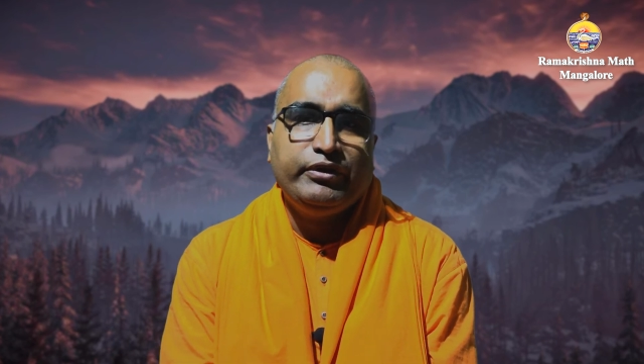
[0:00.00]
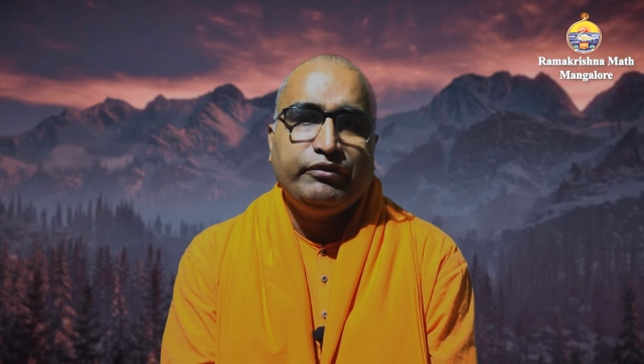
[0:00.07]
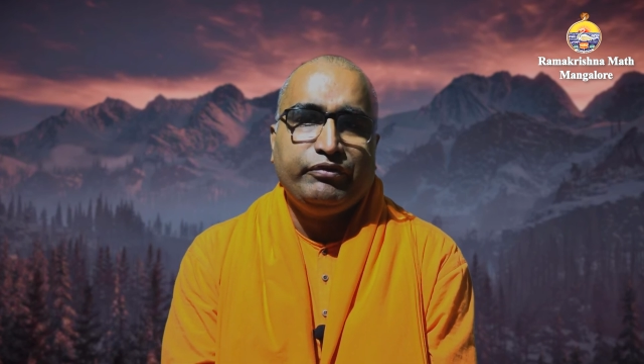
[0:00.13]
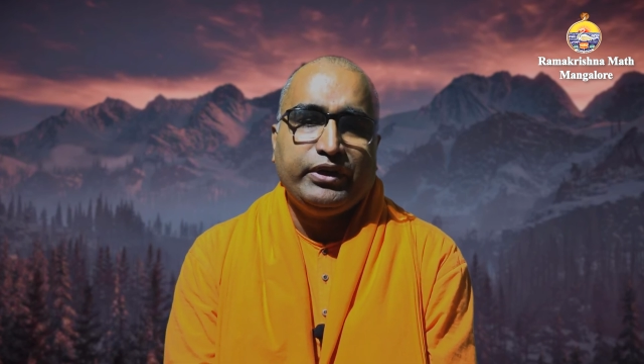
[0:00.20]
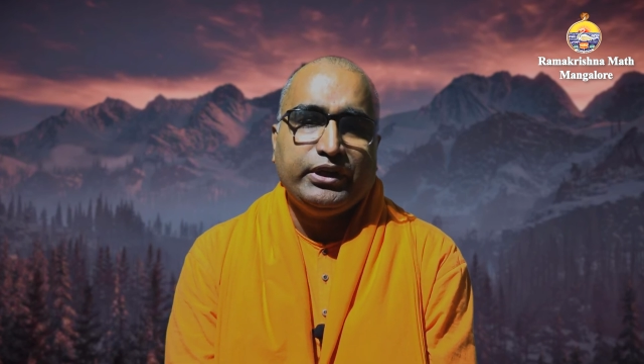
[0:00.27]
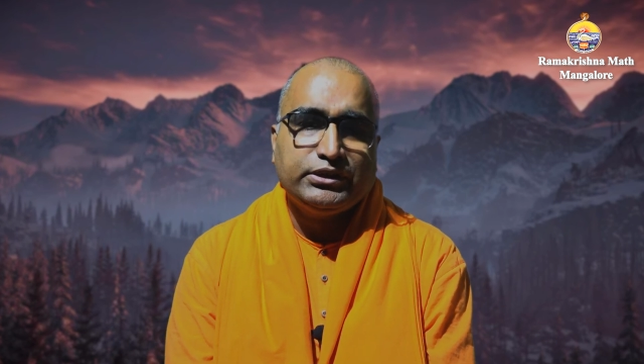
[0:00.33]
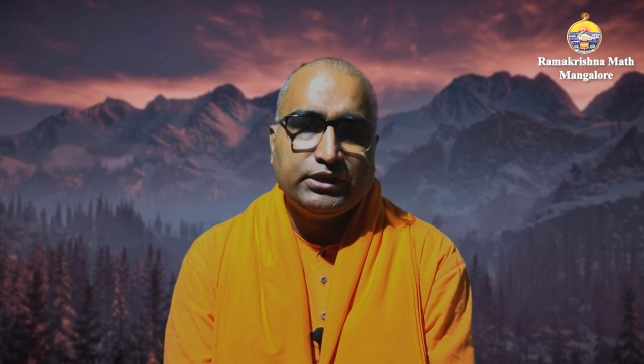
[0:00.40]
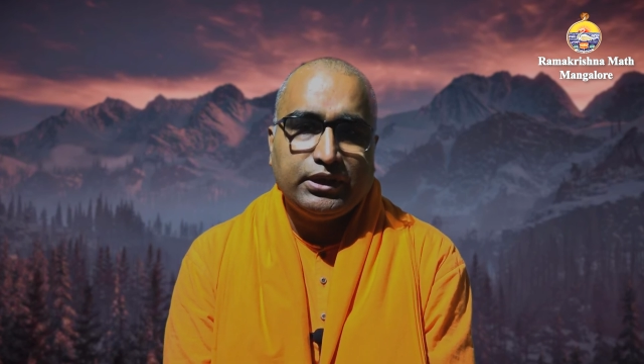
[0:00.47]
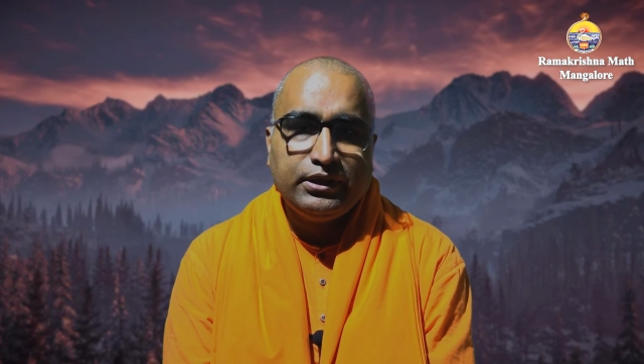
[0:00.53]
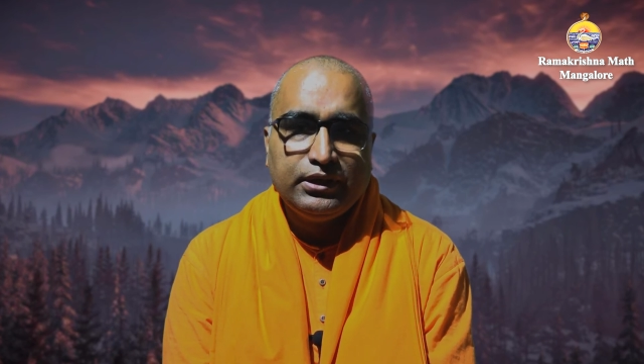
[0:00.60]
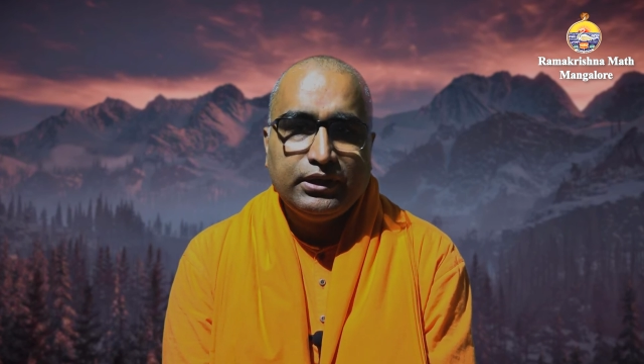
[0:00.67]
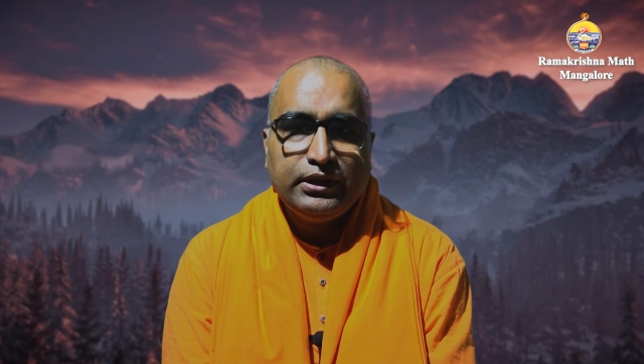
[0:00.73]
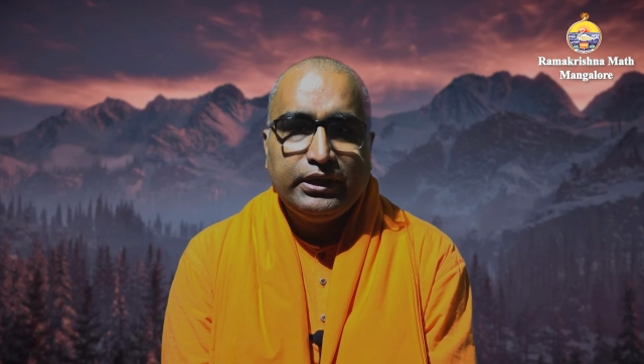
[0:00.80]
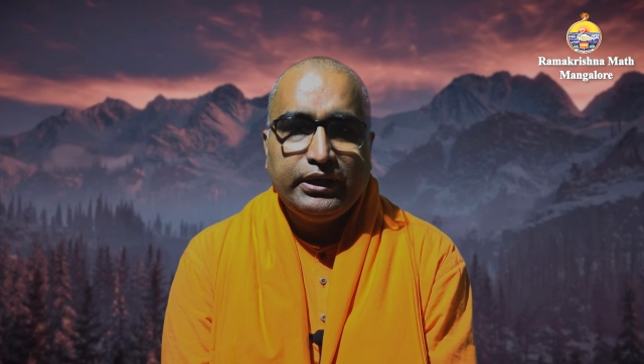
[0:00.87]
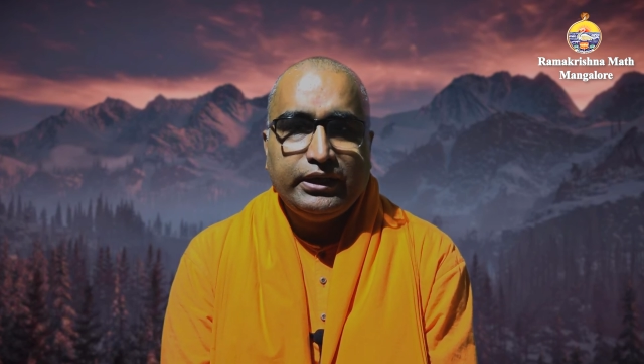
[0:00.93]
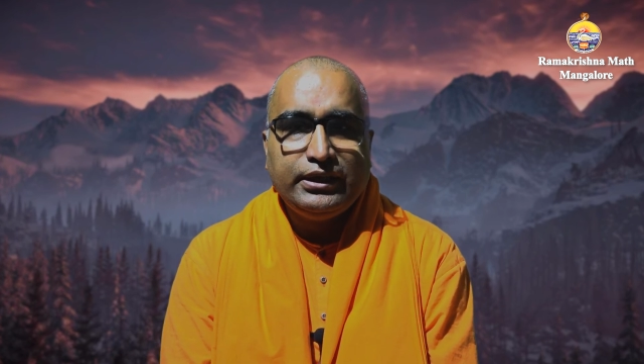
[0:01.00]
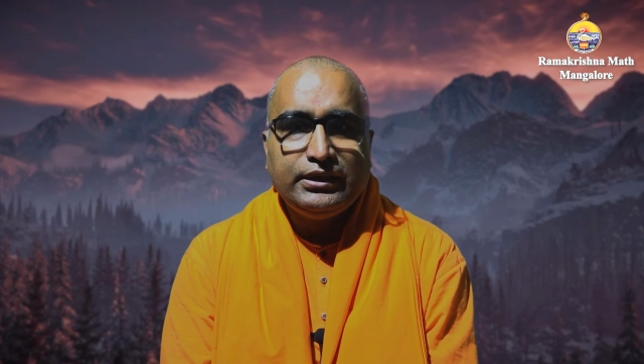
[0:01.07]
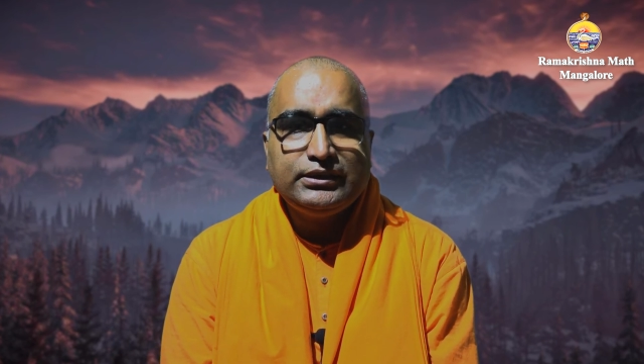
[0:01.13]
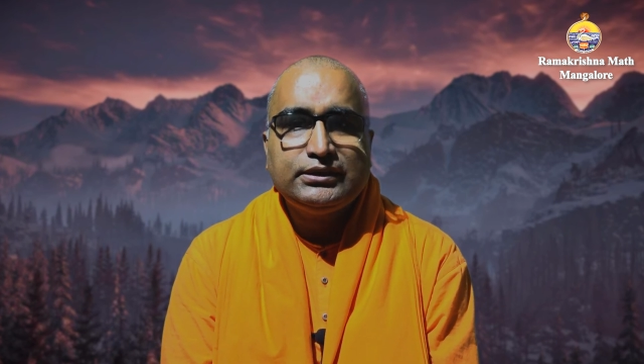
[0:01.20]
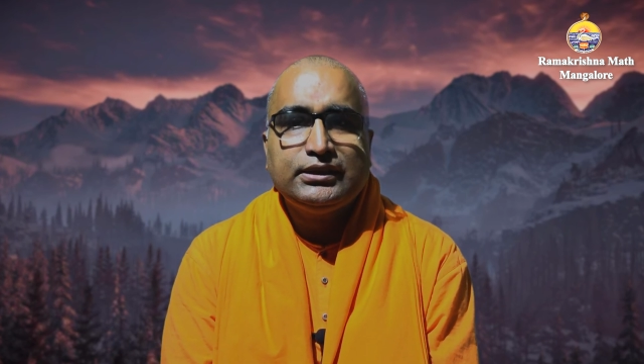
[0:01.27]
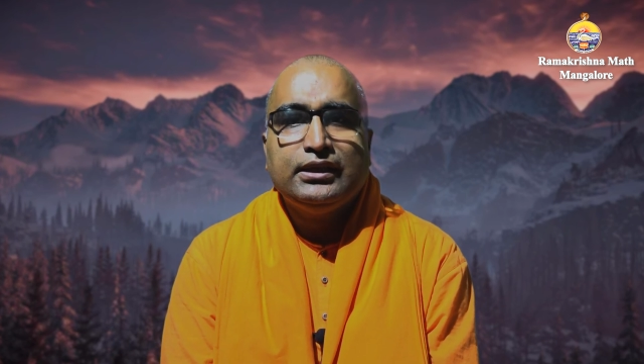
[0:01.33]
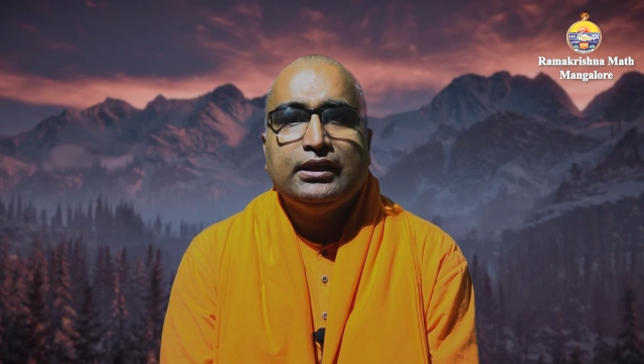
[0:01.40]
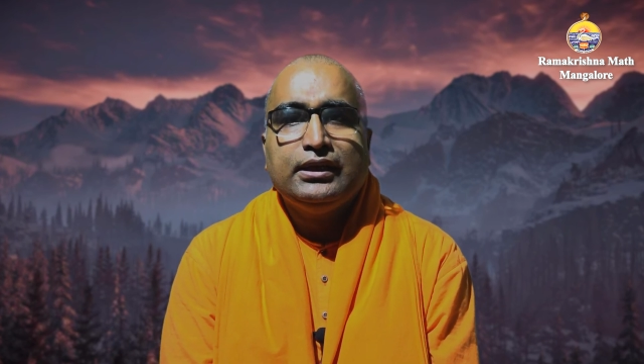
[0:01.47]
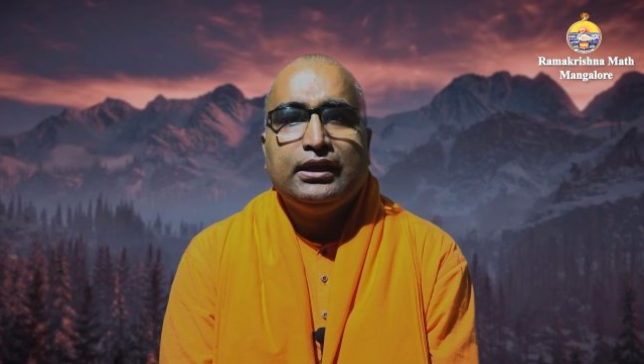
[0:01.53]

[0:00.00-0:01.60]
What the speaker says: definition. It is